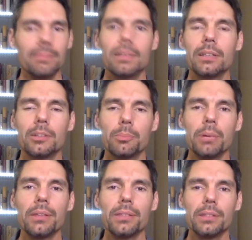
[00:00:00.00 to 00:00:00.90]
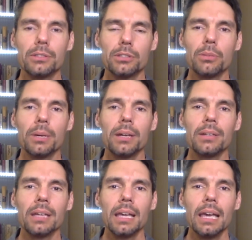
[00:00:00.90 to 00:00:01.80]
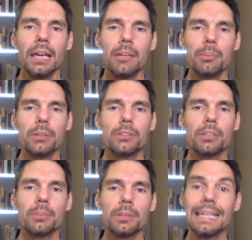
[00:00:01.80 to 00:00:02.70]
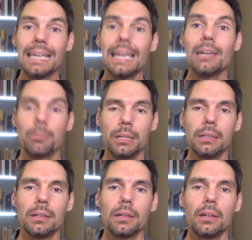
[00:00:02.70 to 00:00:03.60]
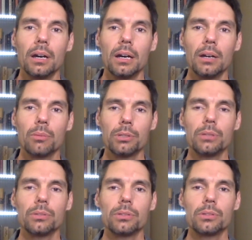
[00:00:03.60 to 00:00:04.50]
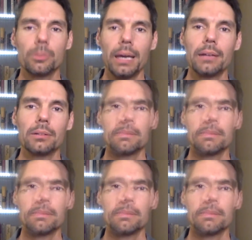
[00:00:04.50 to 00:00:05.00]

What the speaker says: another breath, they'll turn around and appeal to something that can't be reduced to matter.